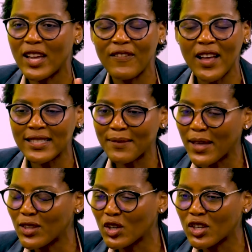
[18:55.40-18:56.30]
So I found some
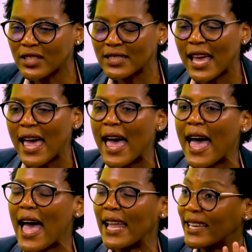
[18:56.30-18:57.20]
other girls.
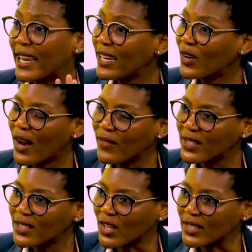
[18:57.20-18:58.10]
And Lenny
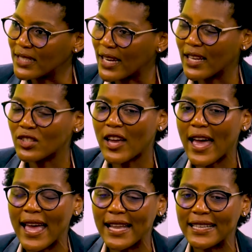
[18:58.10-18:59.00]
Kravitz is on stage
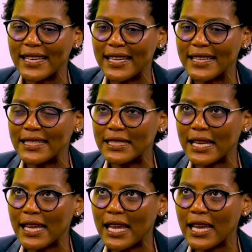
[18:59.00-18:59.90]
and he is
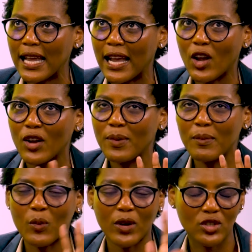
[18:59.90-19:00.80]
singing, I can't
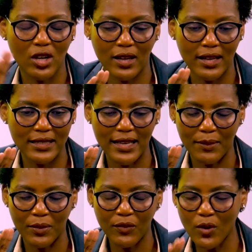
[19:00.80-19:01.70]
remember what song he'd sang
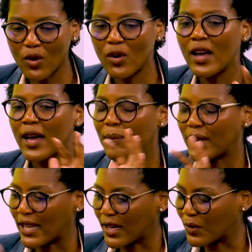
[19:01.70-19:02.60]
before,
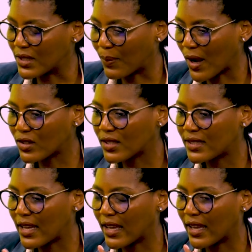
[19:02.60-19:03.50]
but then he was about to
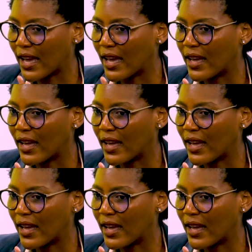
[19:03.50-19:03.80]
sing